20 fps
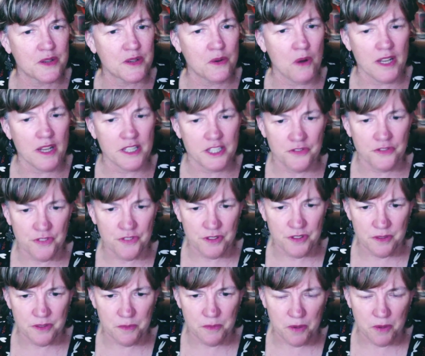quite different
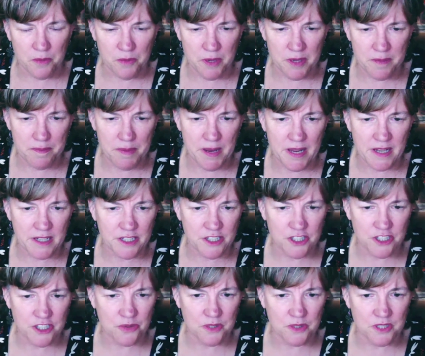than what we're planning to
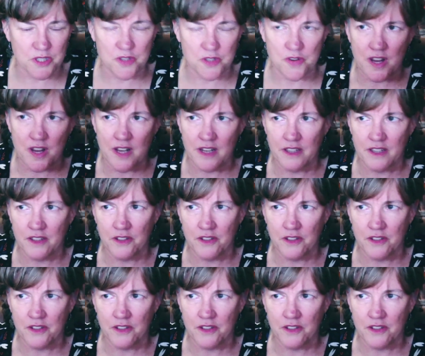do in Australia.